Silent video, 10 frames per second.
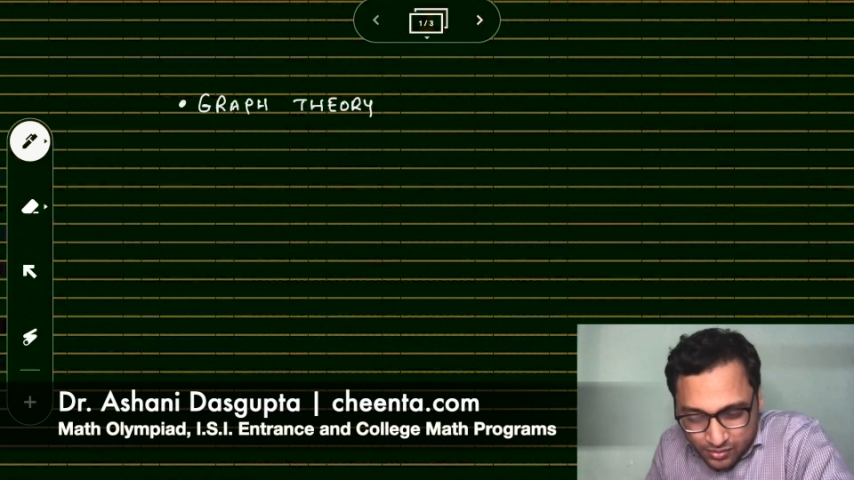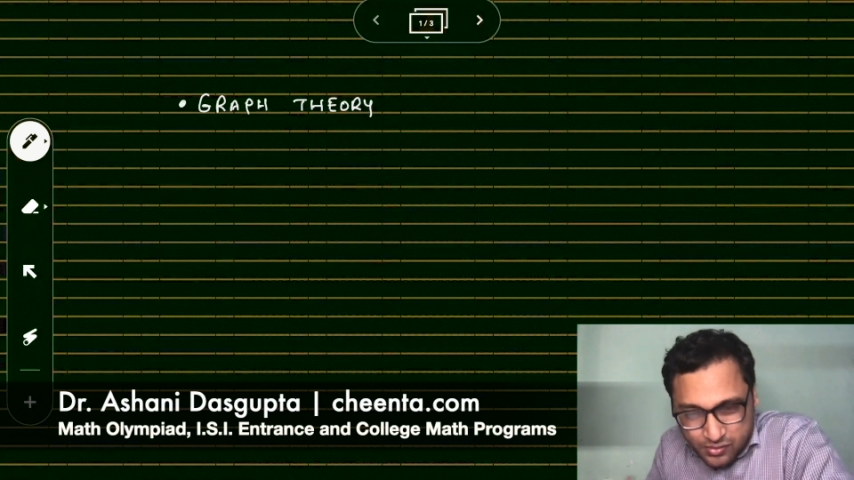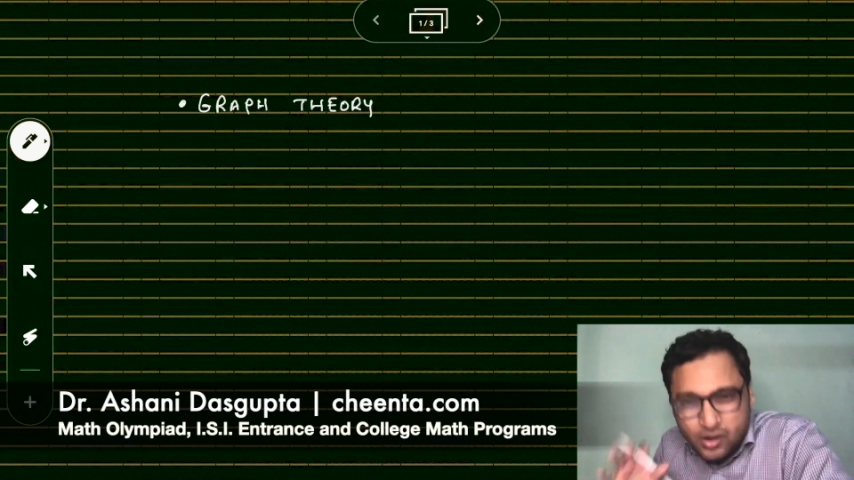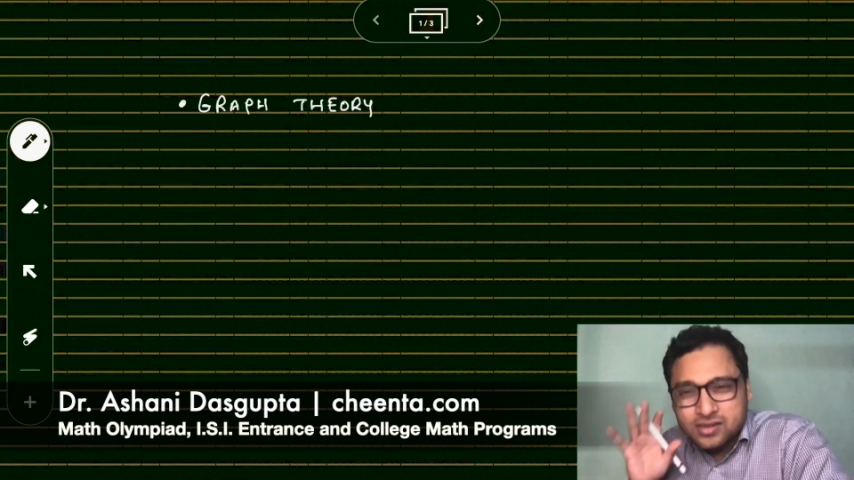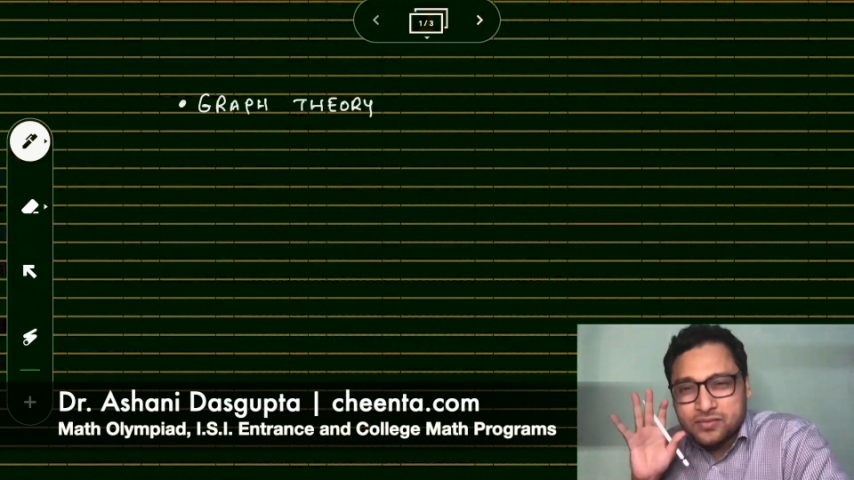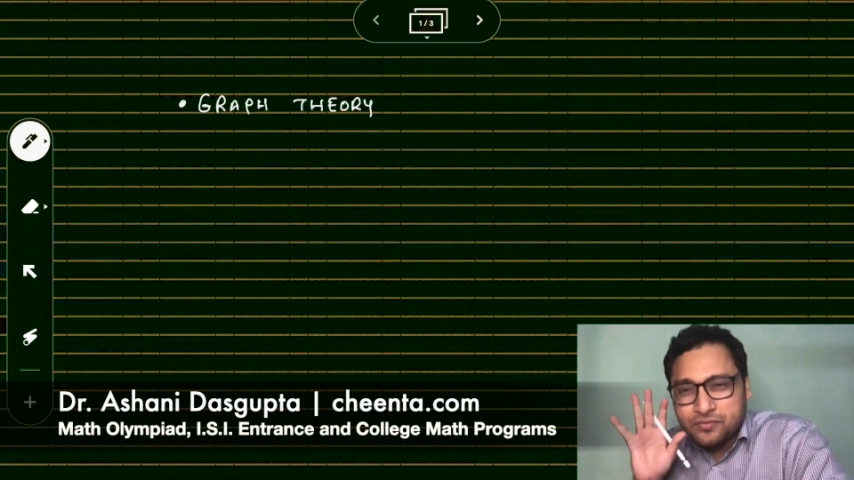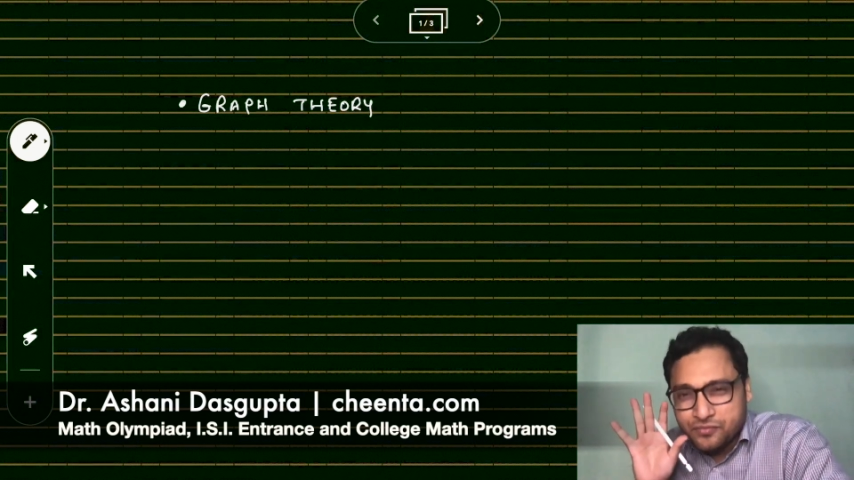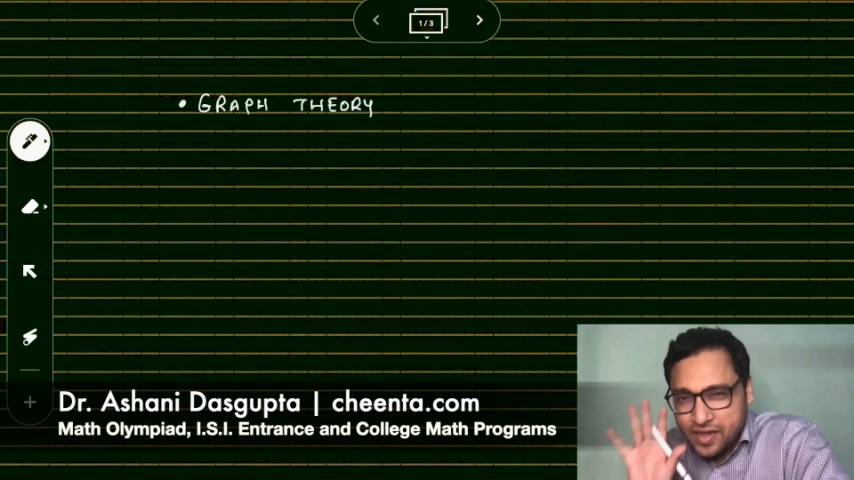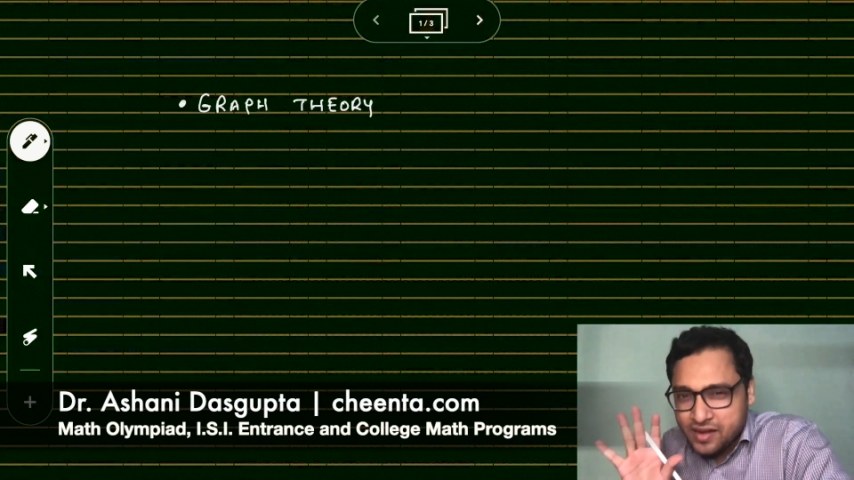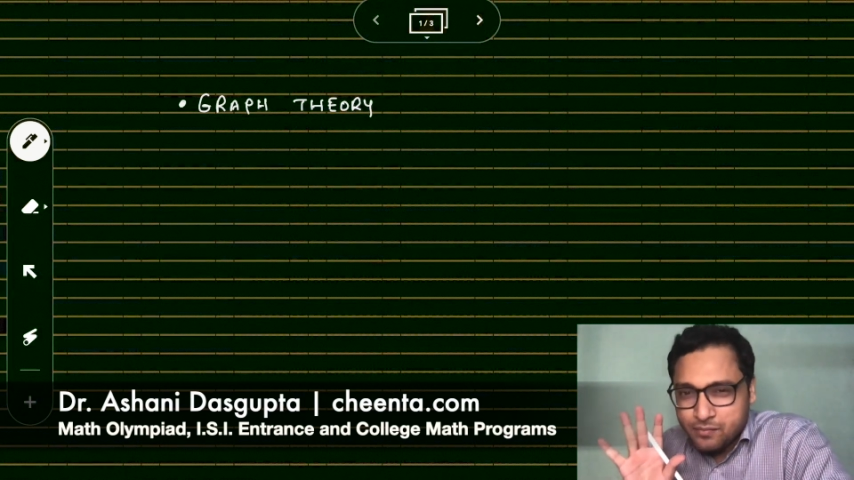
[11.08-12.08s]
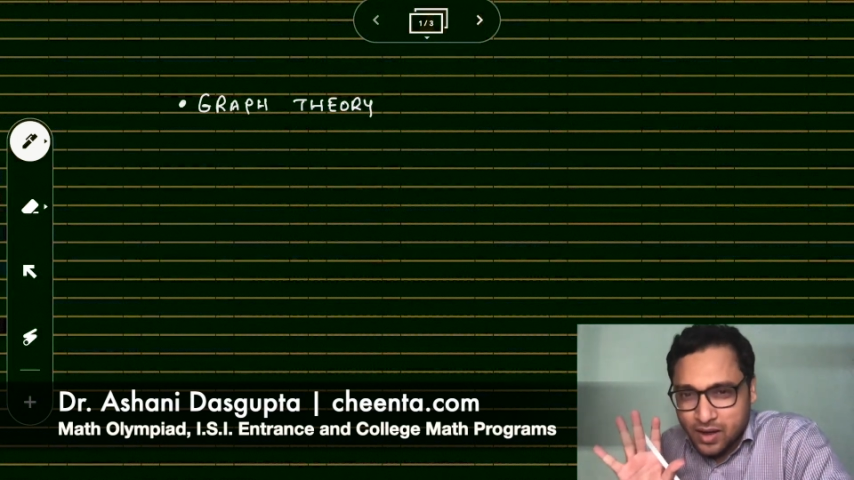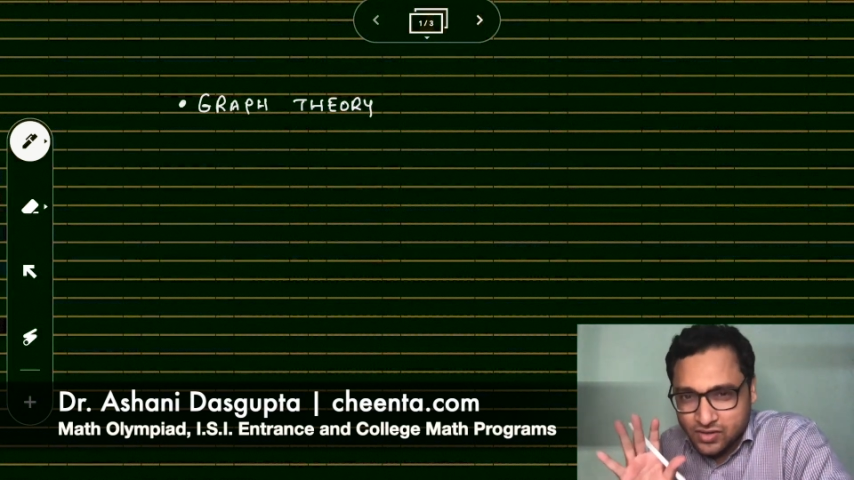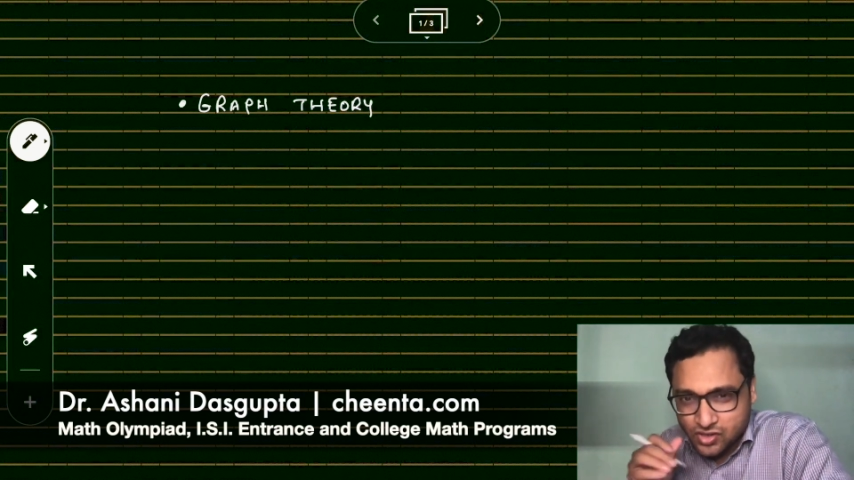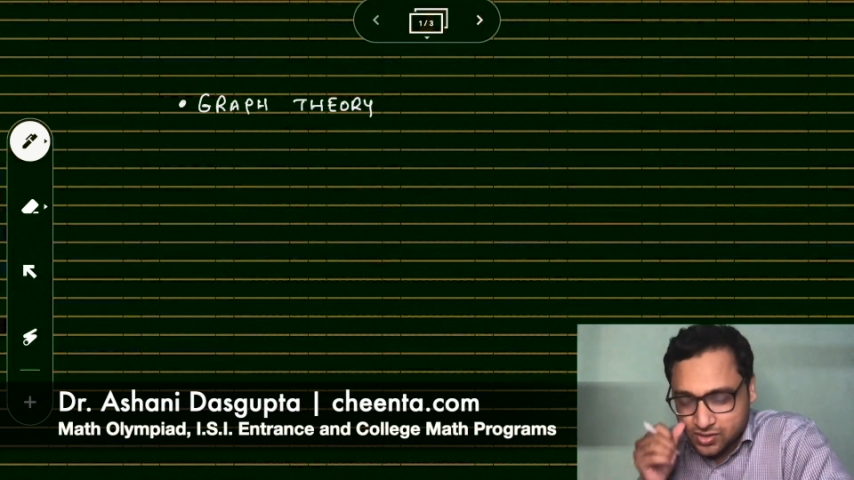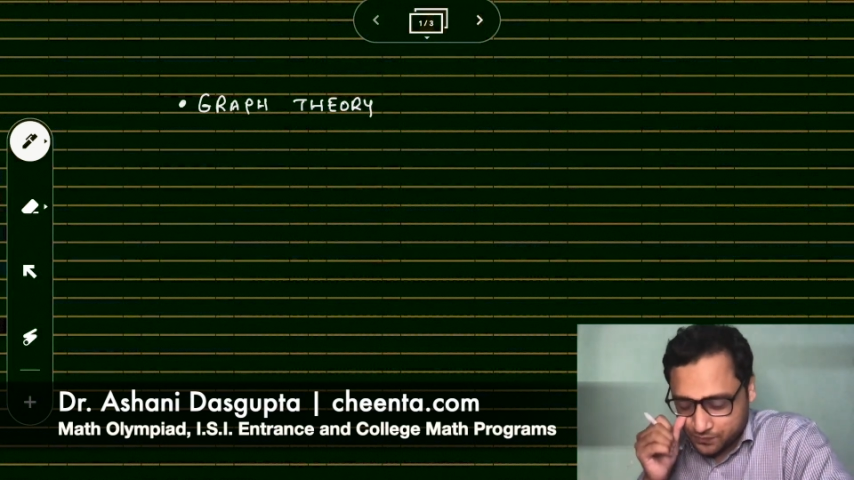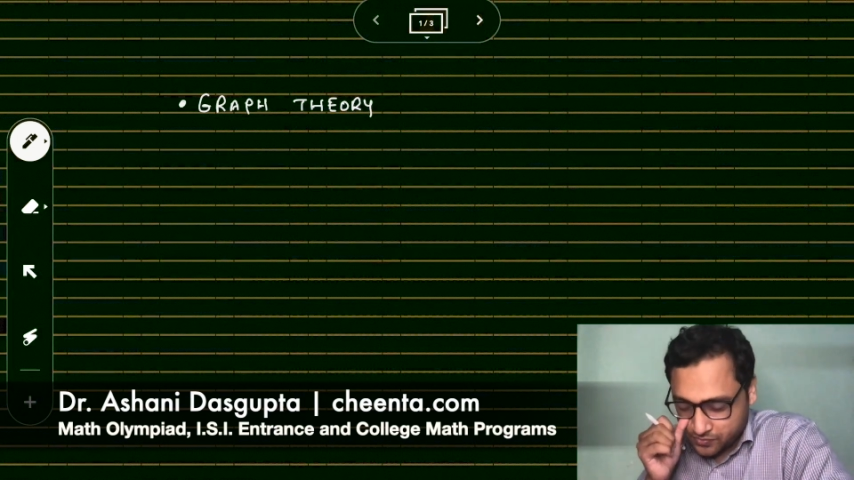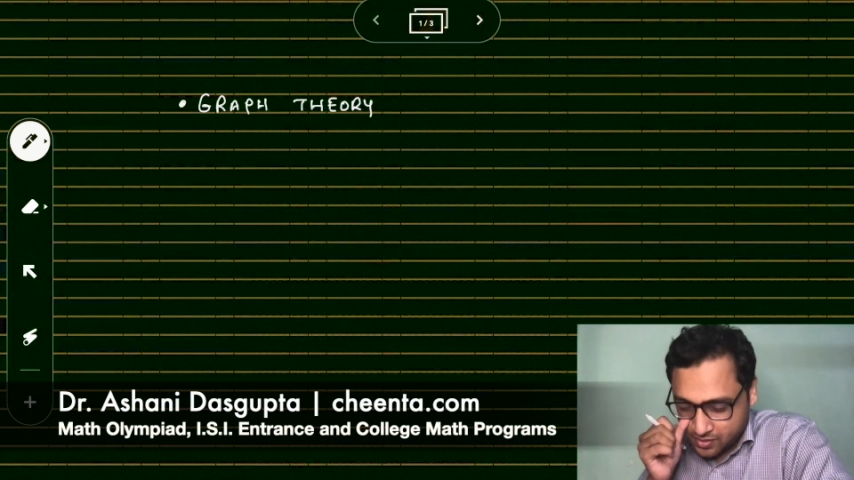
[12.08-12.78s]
Not very much.